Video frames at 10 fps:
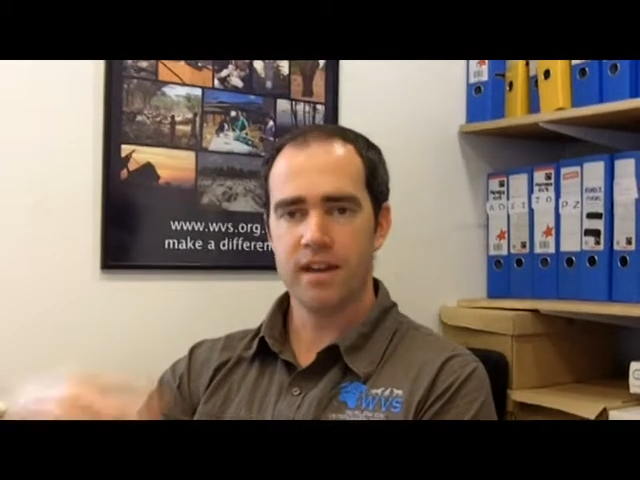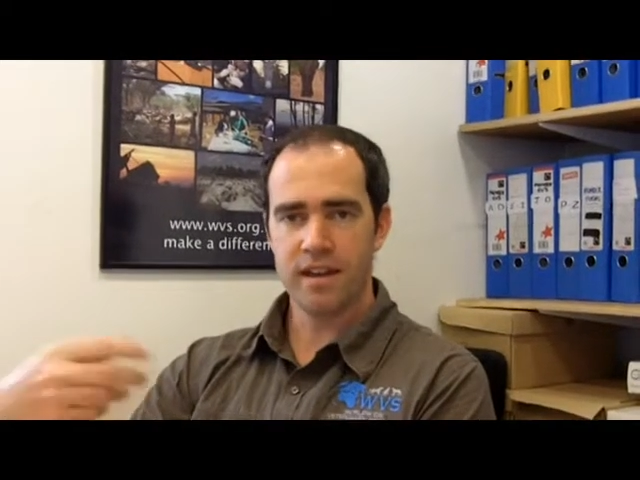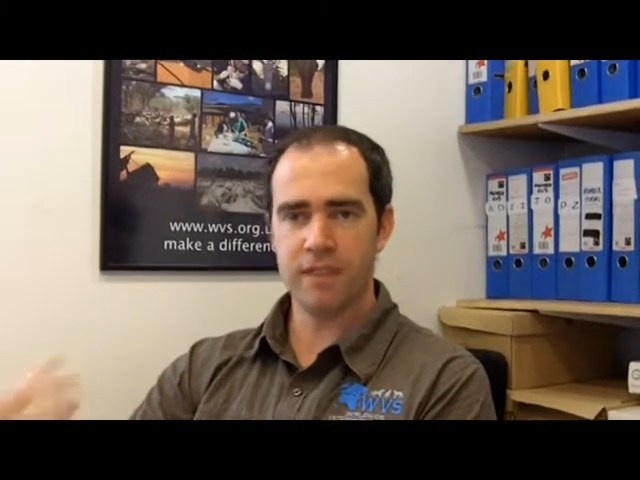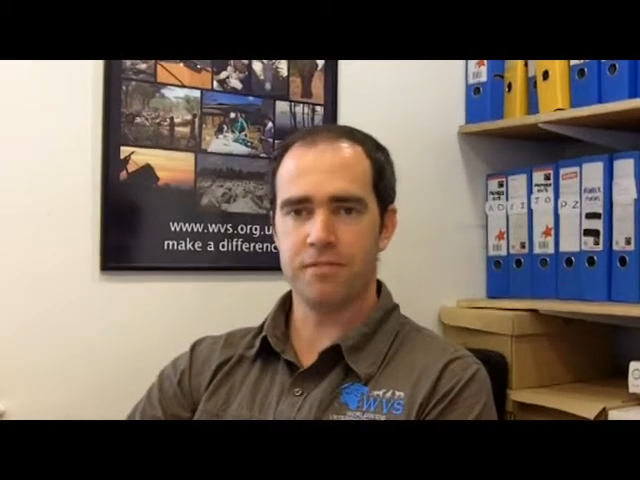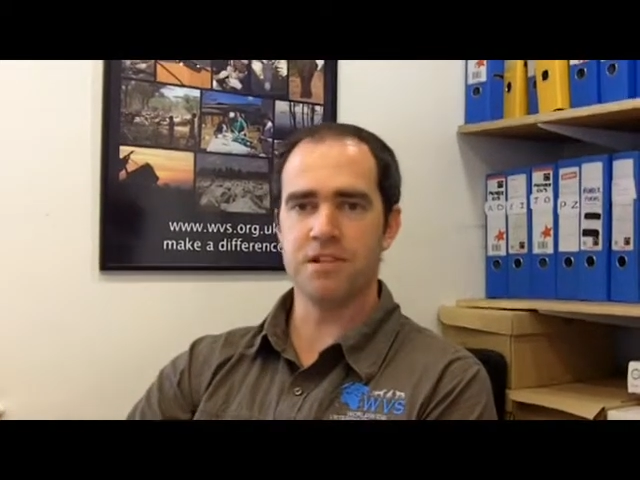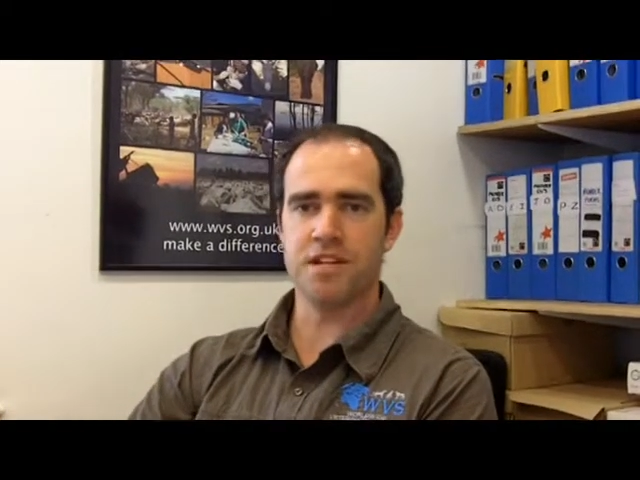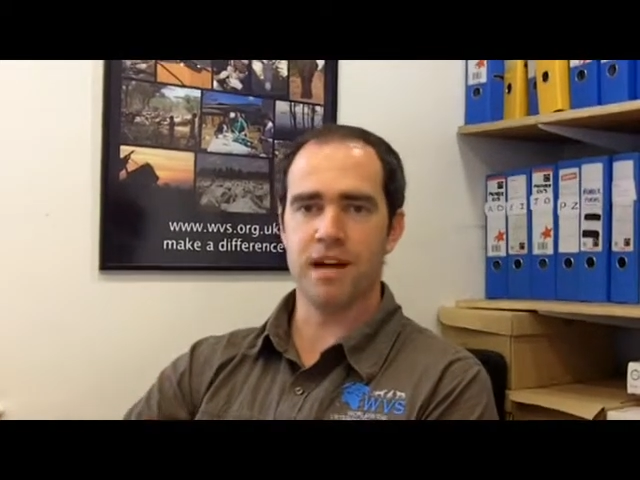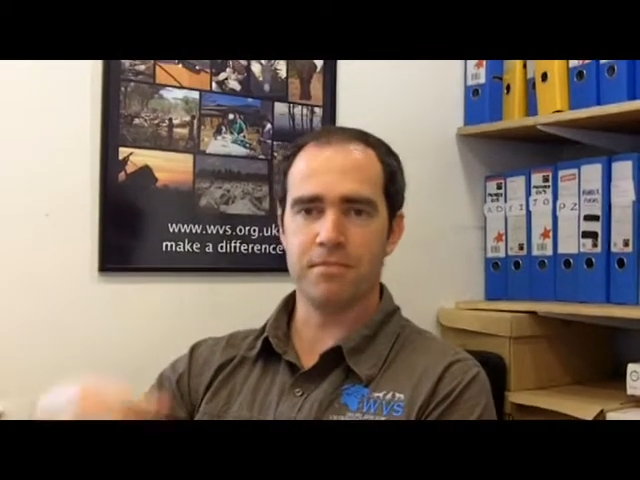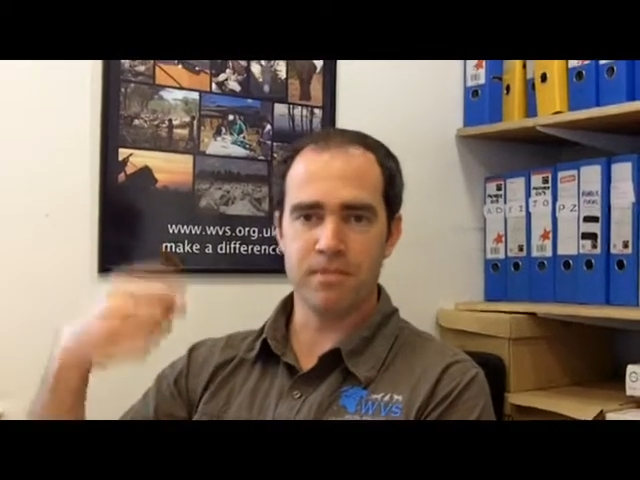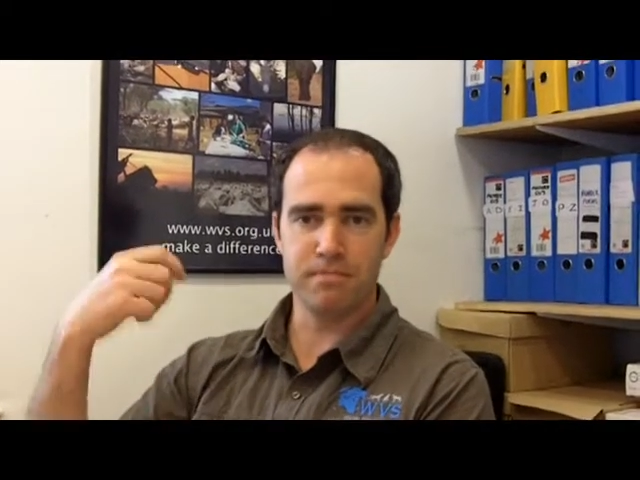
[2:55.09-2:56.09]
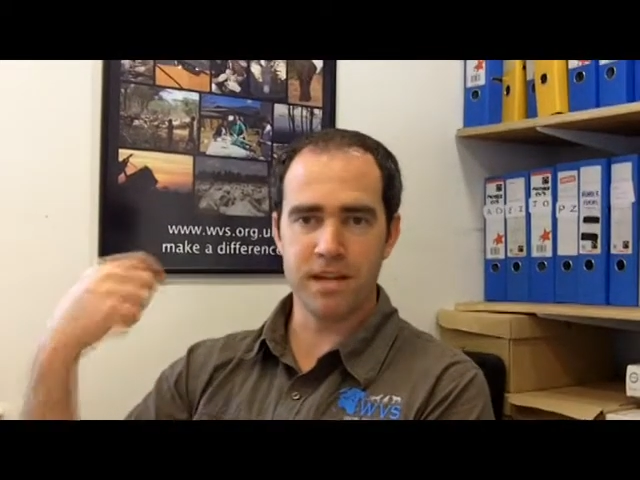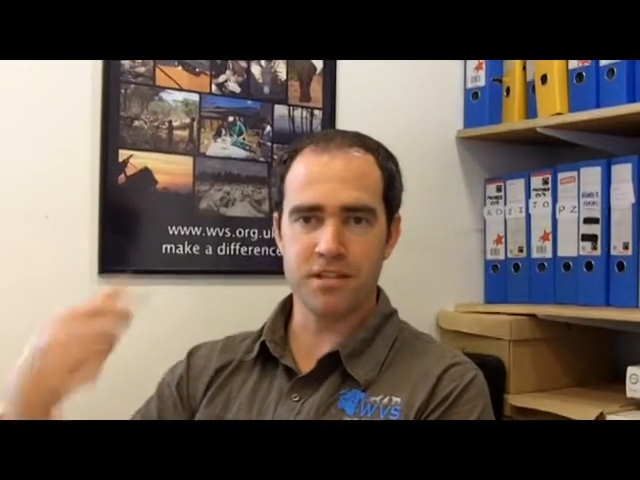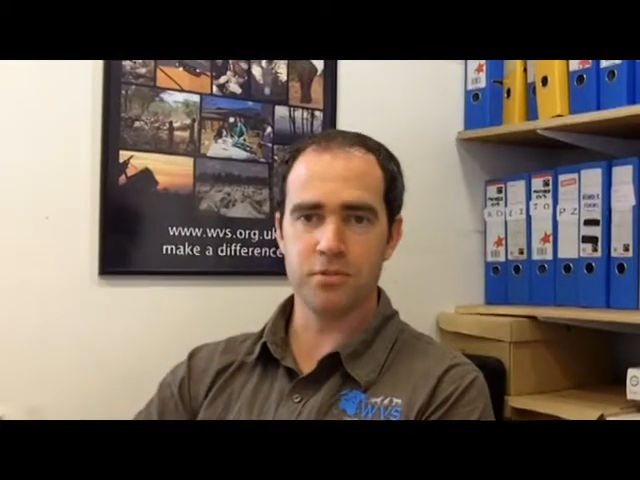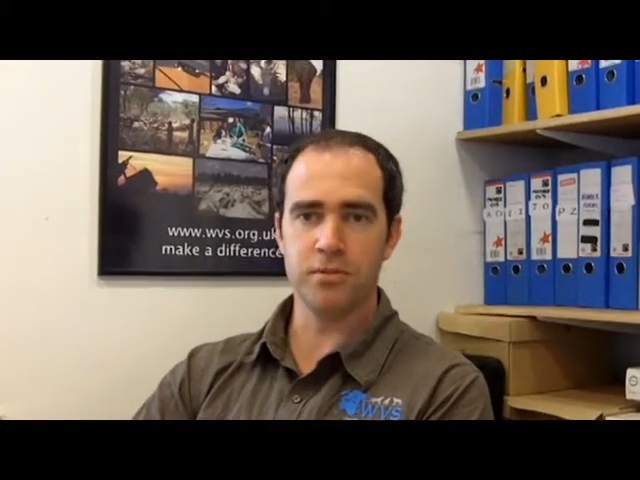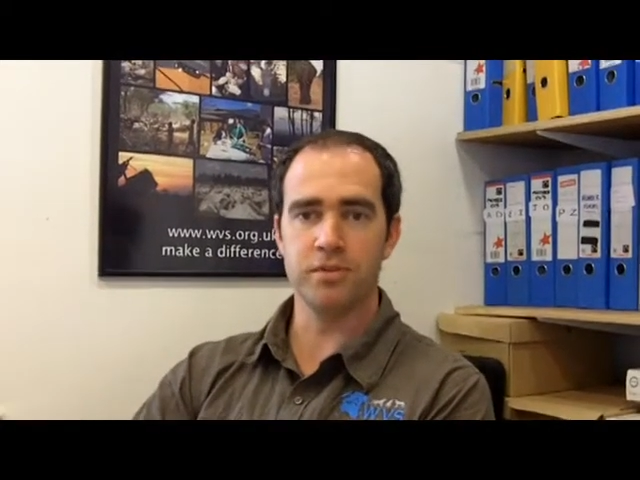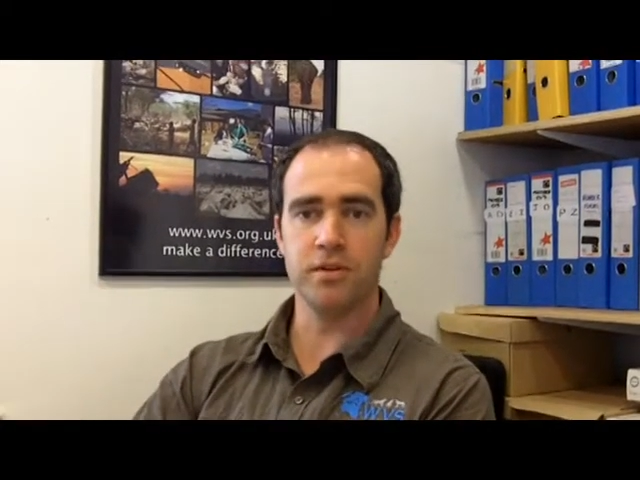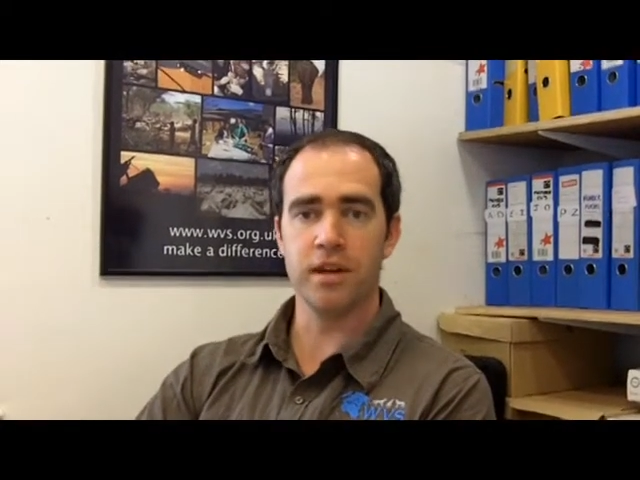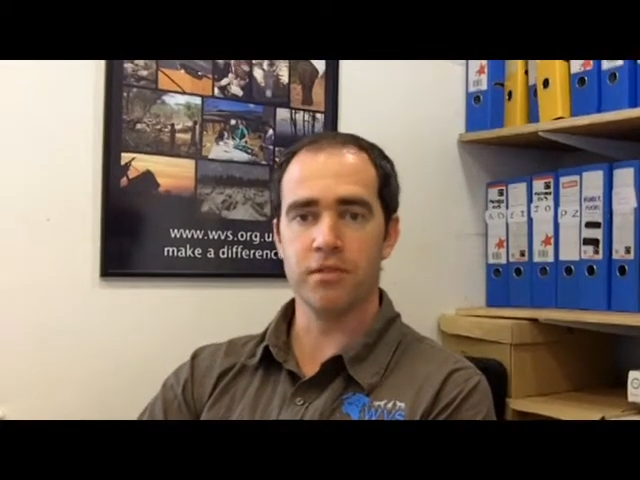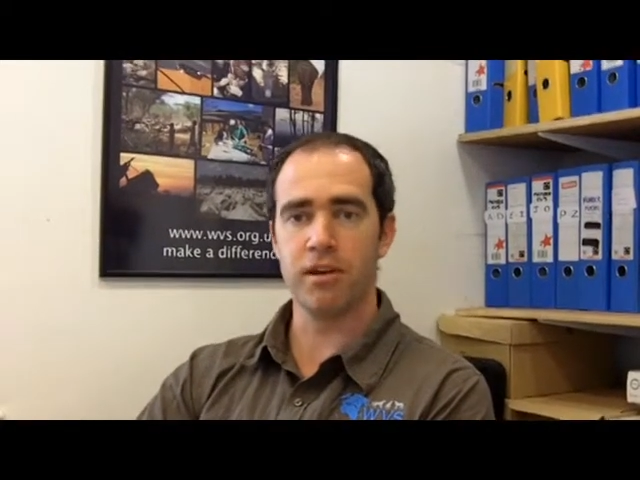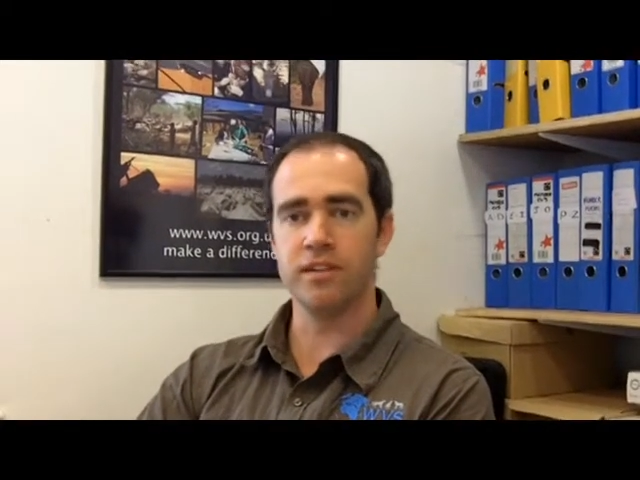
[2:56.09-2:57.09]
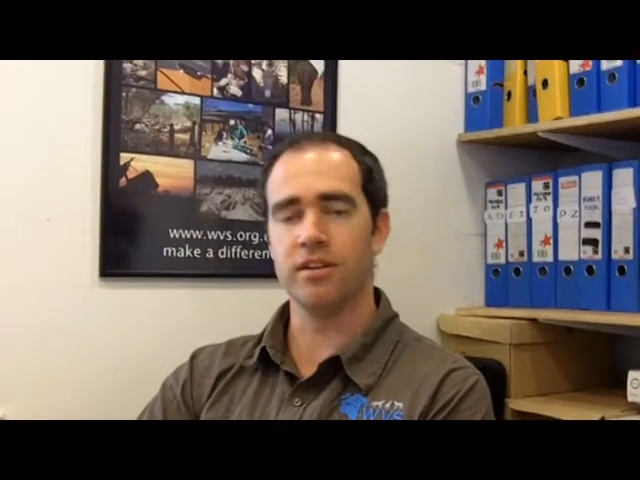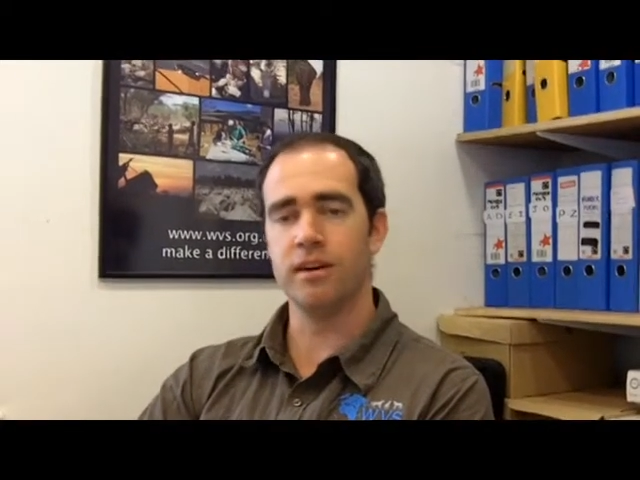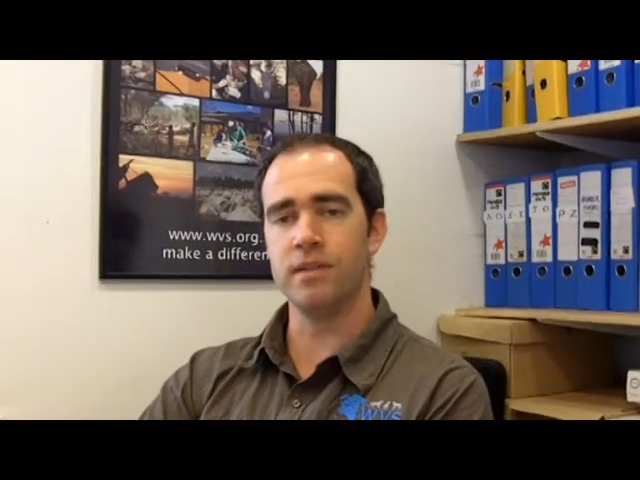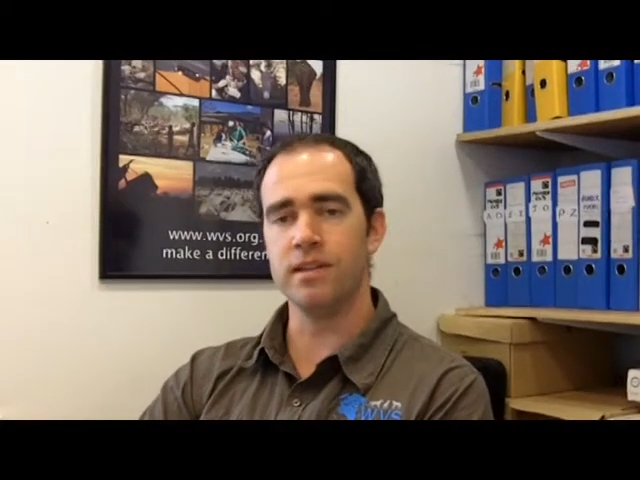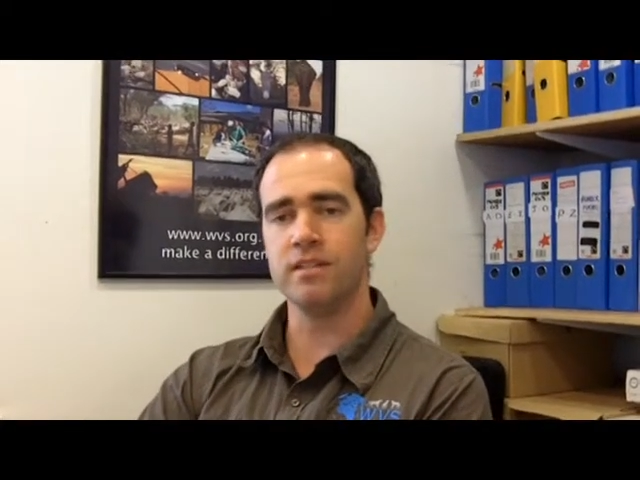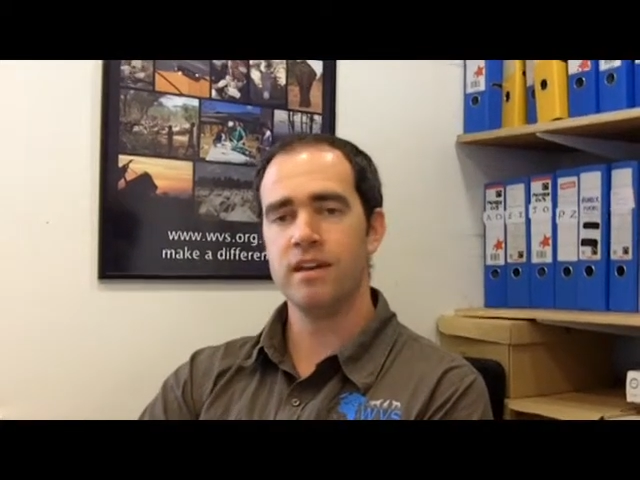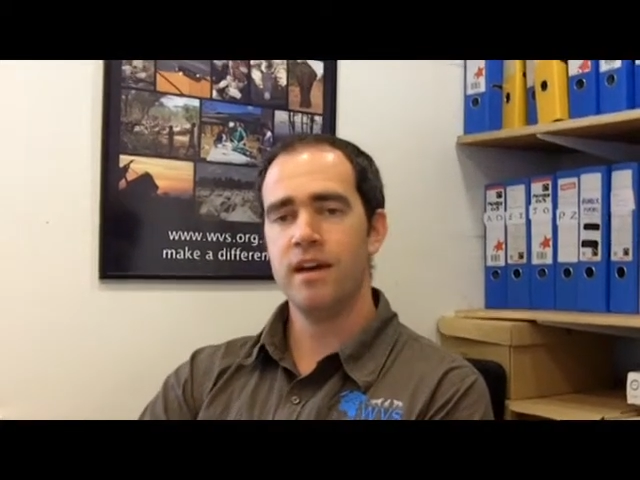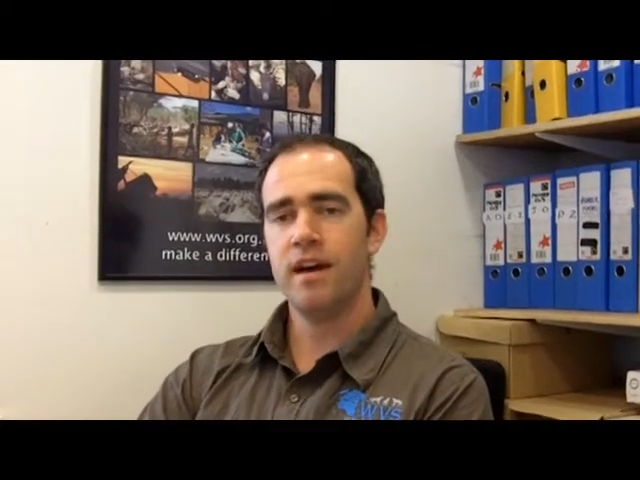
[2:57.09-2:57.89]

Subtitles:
give the jabs, make sure we're doing it at the right timings.